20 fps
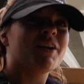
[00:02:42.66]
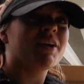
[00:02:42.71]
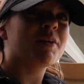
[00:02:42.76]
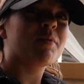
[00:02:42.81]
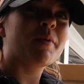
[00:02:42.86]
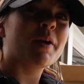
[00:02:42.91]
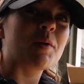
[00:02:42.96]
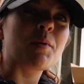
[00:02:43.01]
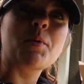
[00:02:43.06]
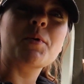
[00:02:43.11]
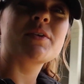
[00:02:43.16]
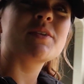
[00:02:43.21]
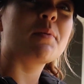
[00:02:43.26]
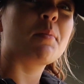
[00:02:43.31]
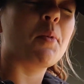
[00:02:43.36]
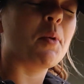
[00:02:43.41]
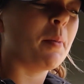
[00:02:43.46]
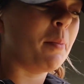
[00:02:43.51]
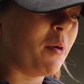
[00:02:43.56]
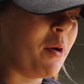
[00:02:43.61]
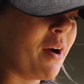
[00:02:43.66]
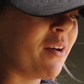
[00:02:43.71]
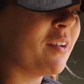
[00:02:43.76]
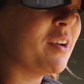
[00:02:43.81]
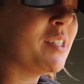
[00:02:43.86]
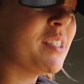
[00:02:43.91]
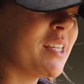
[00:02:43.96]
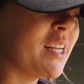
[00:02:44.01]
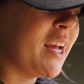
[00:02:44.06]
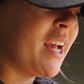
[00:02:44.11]
I can make some more
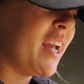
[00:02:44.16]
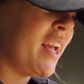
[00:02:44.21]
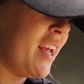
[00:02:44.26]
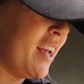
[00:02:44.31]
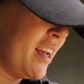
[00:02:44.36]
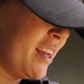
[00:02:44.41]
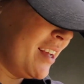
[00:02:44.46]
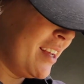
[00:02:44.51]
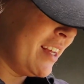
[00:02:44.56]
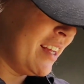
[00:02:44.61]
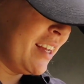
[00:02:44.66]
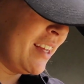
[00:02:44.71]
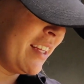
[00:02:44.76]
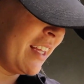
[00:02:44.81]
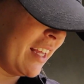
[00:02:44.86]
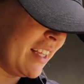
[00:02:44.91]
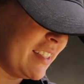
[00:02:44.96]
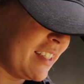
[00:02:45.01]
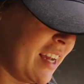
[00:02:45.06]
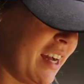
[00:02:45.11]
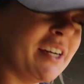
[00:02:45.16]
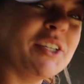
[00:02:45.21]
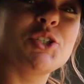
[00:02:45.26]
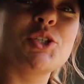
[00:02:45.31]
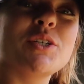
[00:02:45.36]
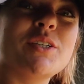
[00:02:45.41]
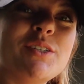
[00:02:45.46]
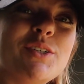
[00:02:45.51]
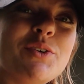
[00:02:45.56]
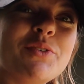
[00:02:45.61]
progress today, because I
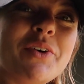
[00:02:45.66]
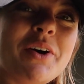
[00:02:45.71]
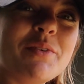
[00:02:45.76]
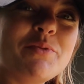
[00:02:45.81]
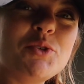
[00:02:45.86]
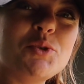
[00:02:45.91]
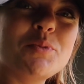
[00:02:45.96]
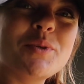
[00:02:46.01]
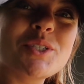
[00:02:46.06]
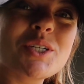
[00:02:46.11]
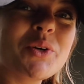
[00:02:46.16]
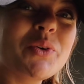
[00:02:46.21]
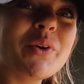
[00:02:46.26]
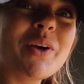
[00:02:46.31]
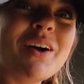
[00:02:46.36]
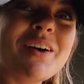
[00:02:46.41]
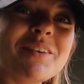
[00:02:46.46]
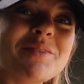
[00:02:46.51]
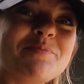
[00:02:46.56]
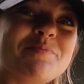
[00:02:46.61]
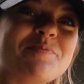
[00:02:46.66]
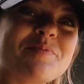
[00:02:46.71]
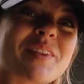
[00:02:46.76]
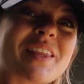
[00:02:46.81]
actually don't have too much going on.